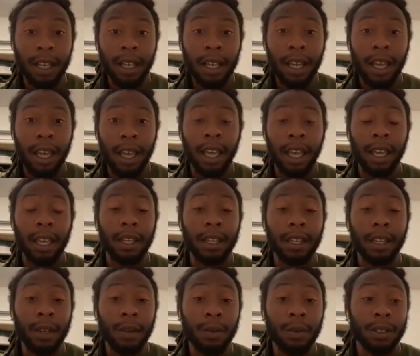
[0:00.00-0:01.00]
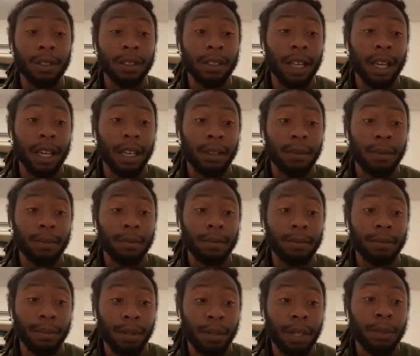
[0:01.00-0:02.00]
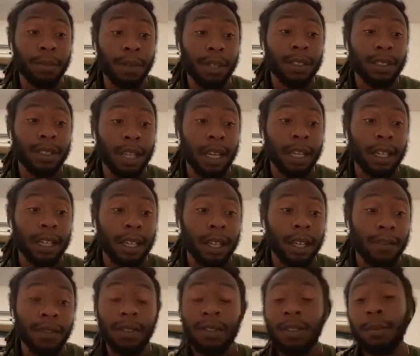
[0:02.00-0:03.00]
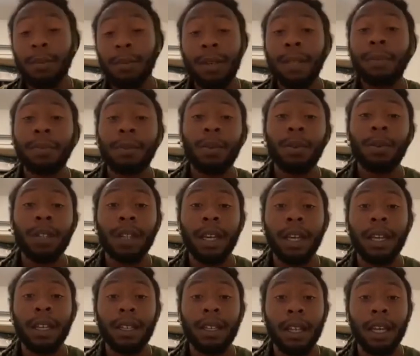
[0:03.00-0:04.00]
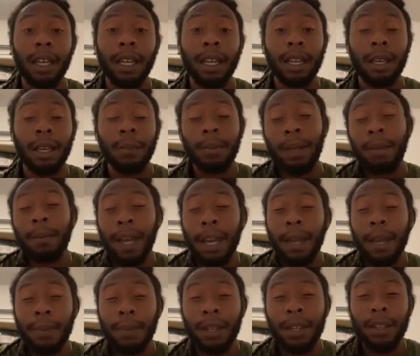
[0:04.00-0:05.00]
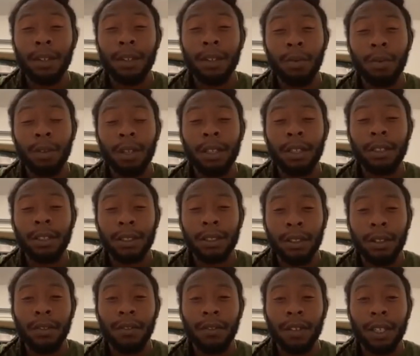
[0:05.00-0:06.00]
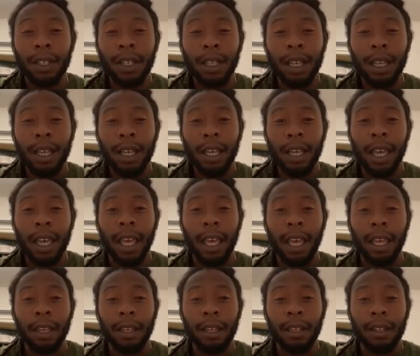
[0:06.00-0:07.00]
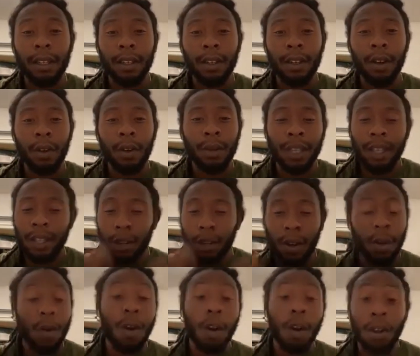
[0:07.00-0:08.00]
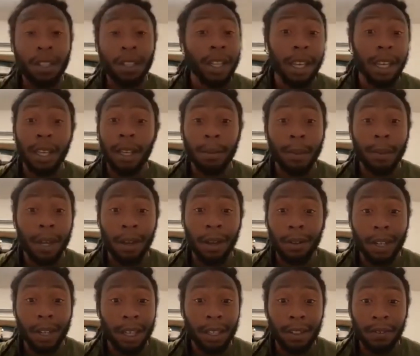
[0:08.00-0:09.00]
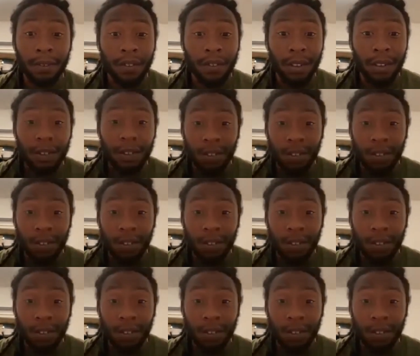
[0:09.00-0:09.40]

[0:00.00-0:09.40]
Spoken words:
And it was like pretty much like given to people that like, in my opinion, don't really deserve it. And, we could go all day about like the